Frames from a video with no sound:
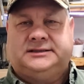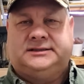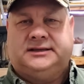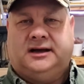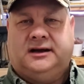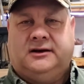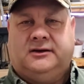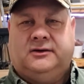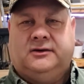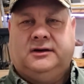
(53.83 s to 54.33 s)

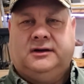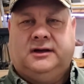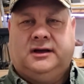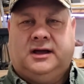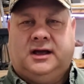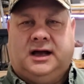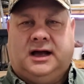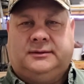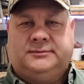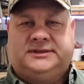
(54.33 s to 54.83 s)
So
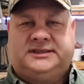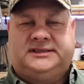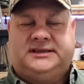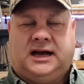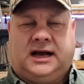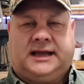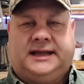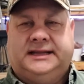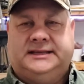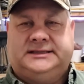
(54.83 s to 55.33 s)
I'm
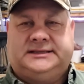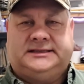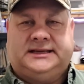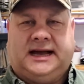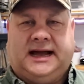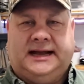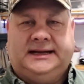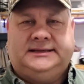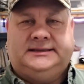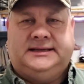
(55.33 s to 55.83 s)
stuck
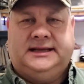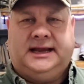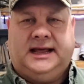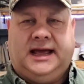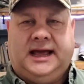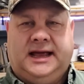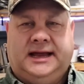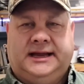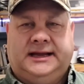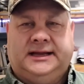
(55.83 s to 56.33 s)
inside
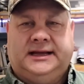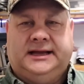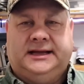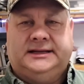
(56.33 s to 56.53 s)
today.